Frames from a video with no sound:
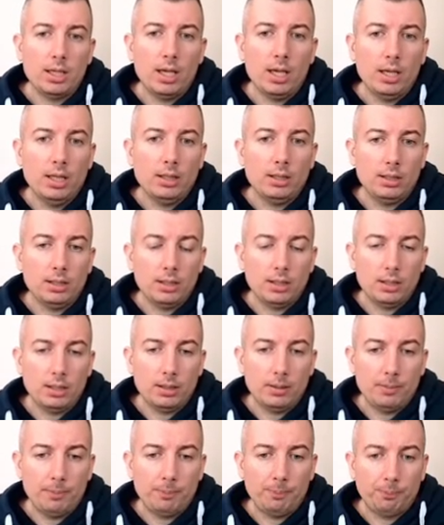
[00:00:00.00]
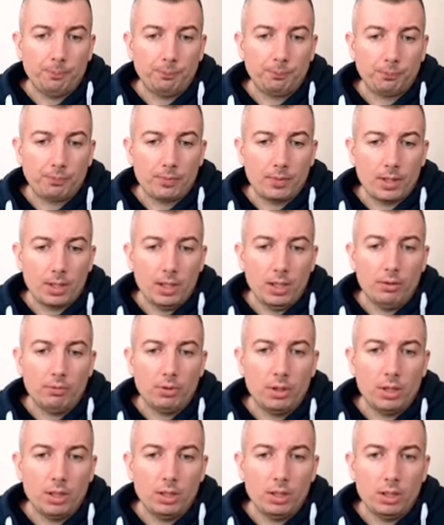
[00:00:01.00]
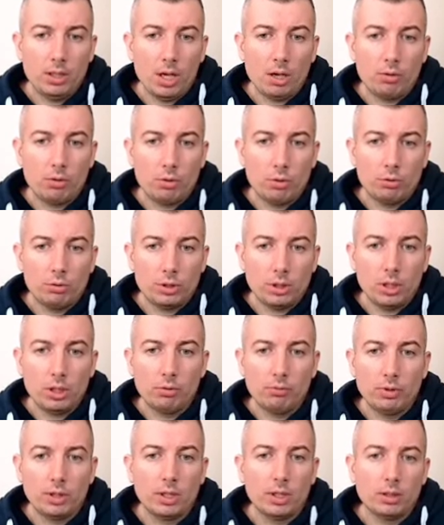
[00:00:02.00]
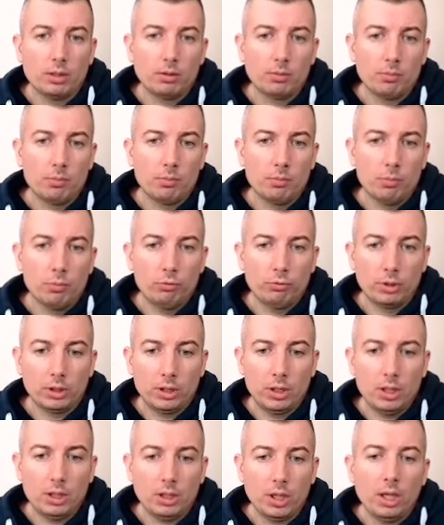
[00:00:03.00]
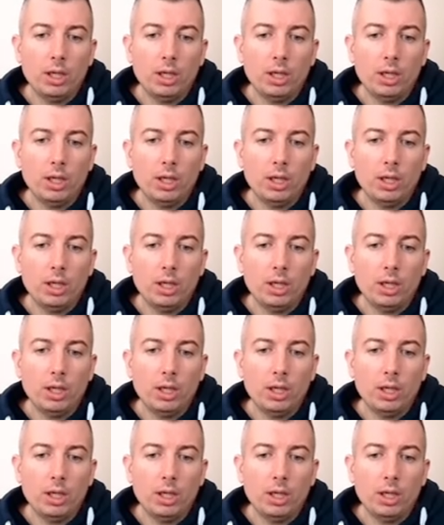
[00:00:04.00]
And if he now goes here we can move the king.